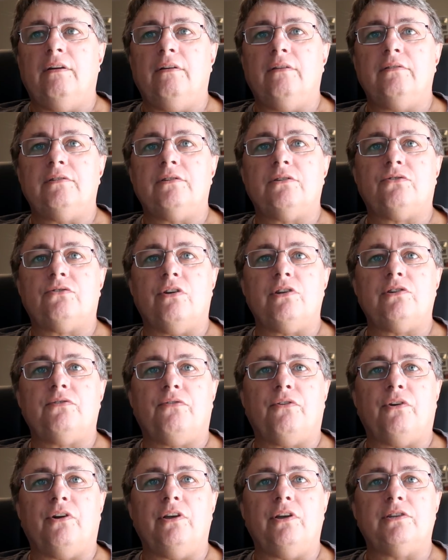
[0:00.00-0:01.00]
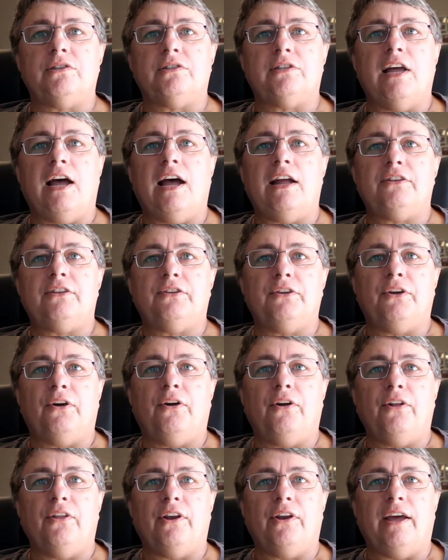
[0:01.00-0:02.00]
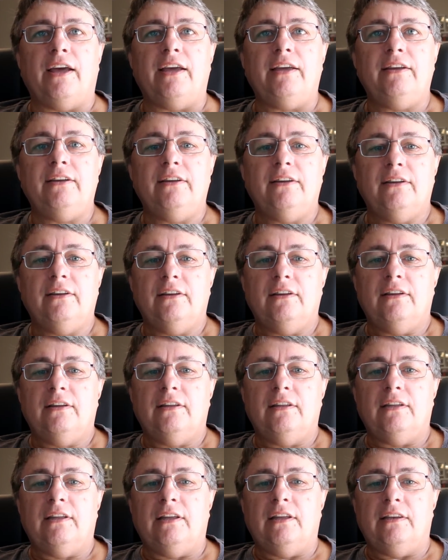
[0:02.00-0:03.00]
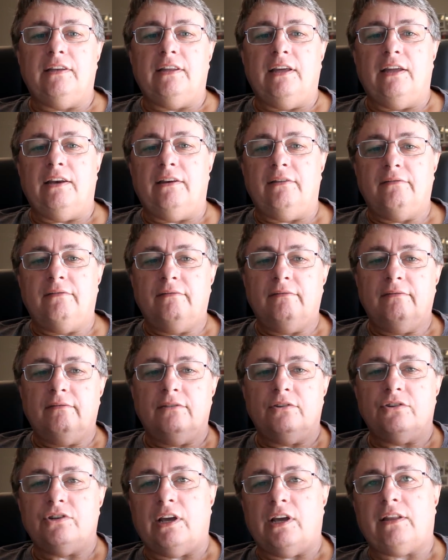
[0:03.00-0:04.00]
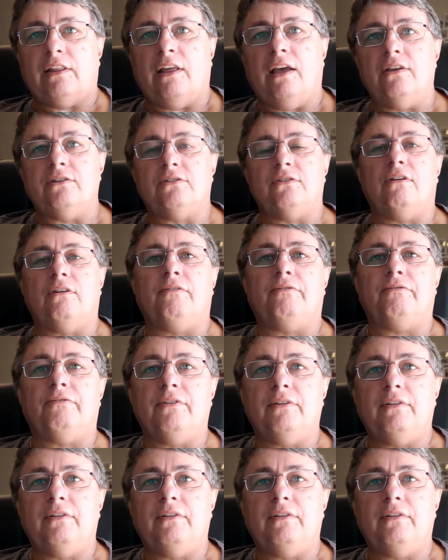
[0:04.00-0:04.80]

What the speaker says: stress-free start to your holiday, then check those off.